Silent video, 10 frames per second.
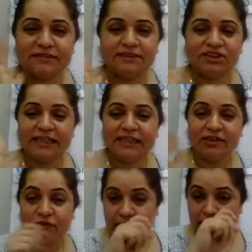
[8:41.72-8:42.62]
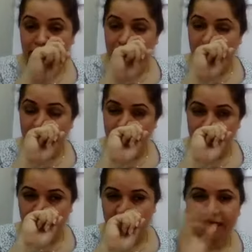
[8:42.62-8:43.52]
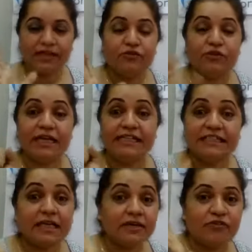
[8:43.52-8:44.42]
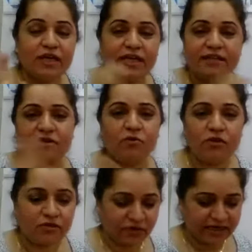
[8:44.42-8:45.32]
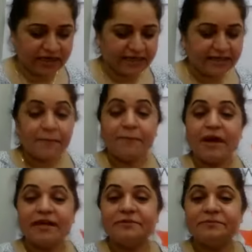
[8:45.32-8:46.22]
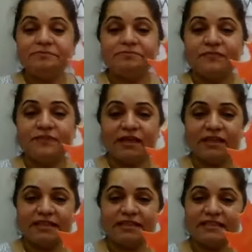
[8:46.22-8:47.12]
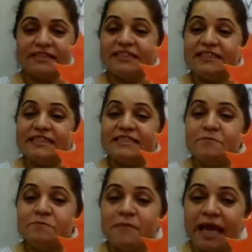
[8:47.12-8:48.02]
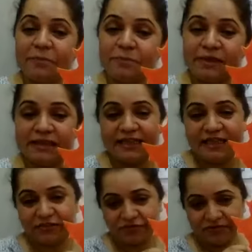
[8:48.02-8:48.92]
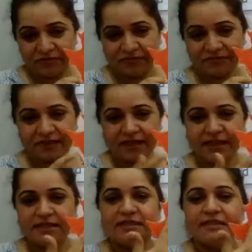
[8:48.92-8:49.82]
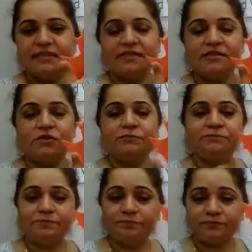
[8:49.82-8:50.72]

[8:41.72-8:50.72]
shiny green, beautiful, light green, dark green, they're all green. But now look at this. This is a maple leaf. So